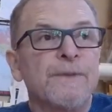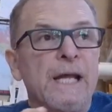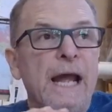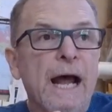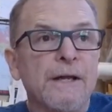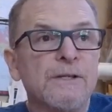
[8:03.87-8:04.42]

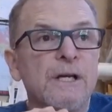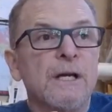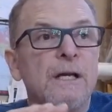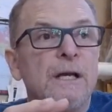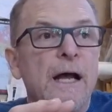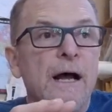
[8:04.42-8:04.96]
And
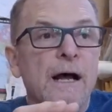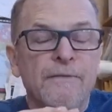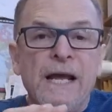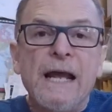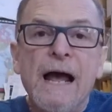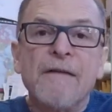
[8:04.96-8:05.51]
uh,
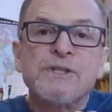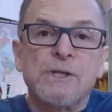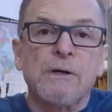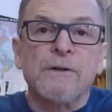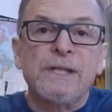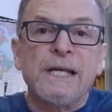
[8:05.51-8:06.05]
they have
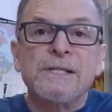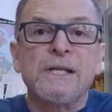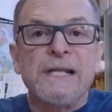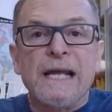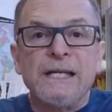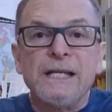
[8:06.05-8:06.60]
certain things that
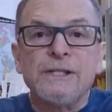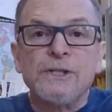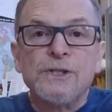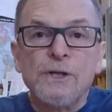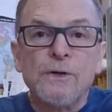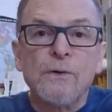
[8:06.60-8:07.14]
they need to
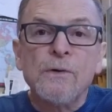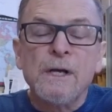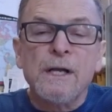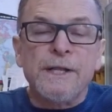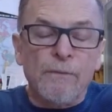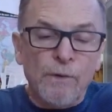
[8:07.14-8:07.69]
do
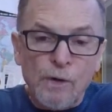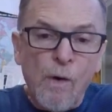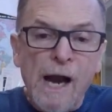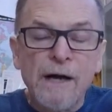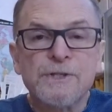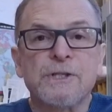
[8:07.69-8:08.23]
that
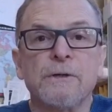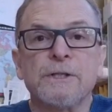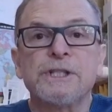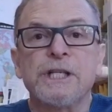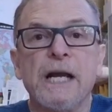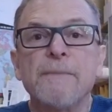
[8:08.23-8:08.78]
require certain
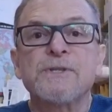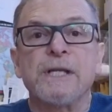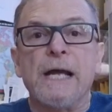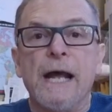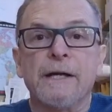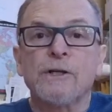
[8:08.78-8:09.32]
shapes.
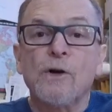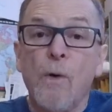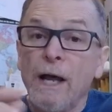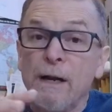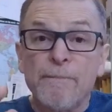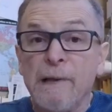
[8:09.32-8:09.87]
And
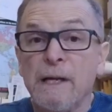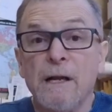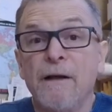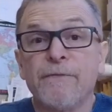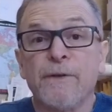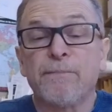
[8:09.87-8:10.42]
quite a bit
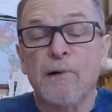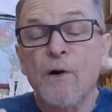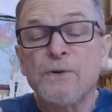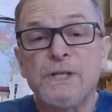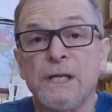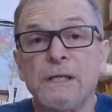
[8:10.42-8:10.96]
of the
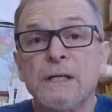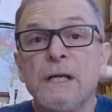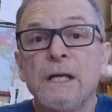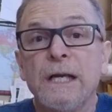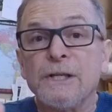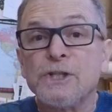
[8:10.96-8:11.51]
protein
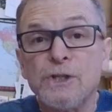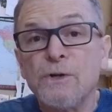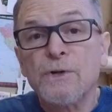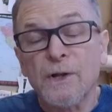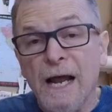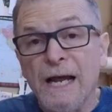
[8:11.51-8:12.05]
is
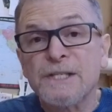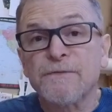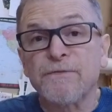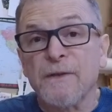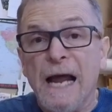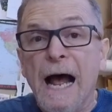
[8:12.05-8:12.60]
utilized
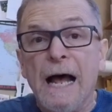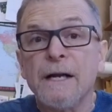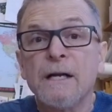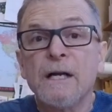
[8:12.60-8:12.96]
for that.